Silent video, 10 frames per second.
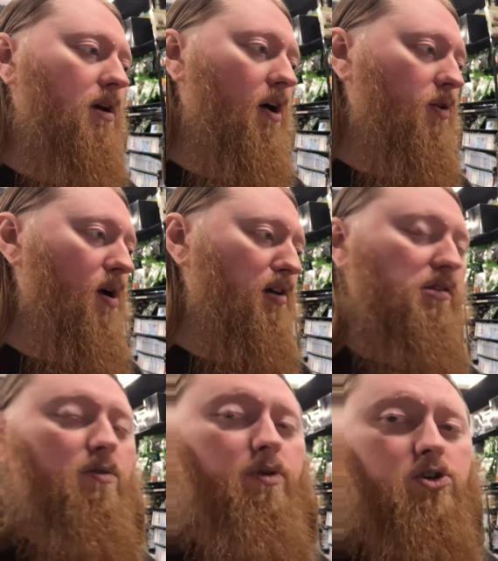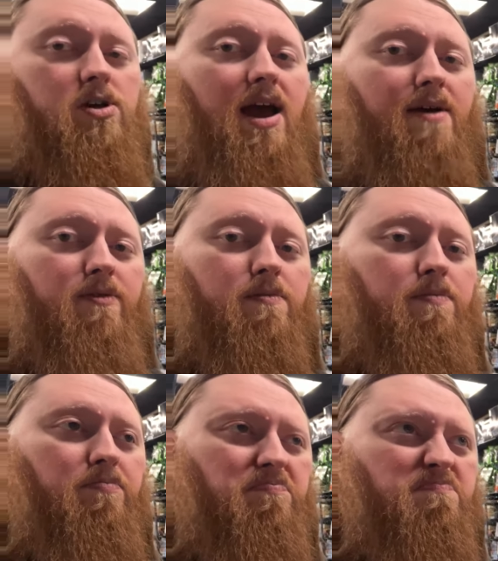Otherwise, we should have them
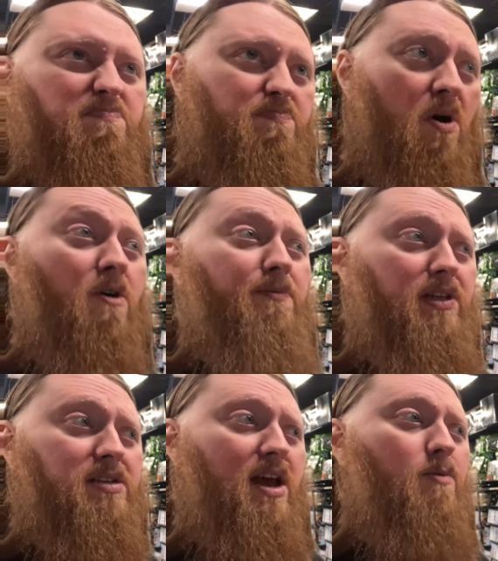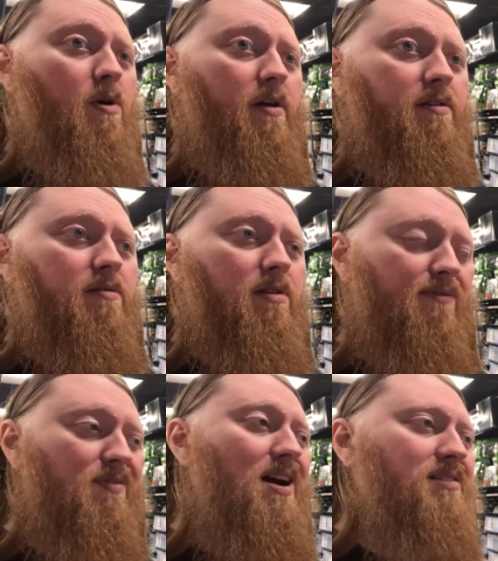hopefully day one.
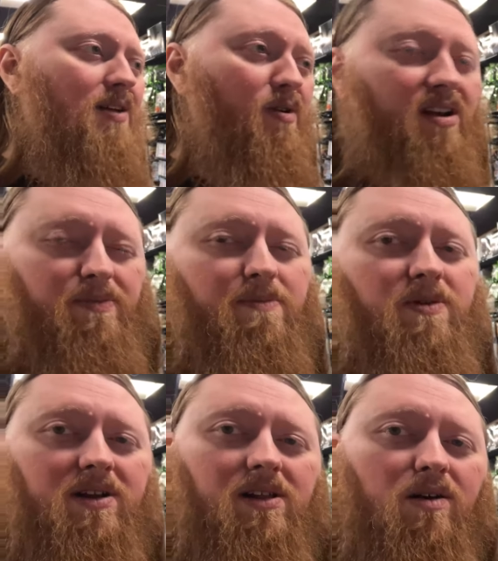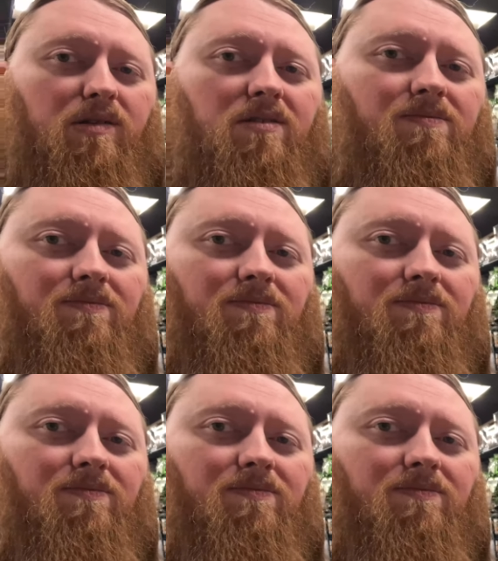If not day one, it'll be pretty close.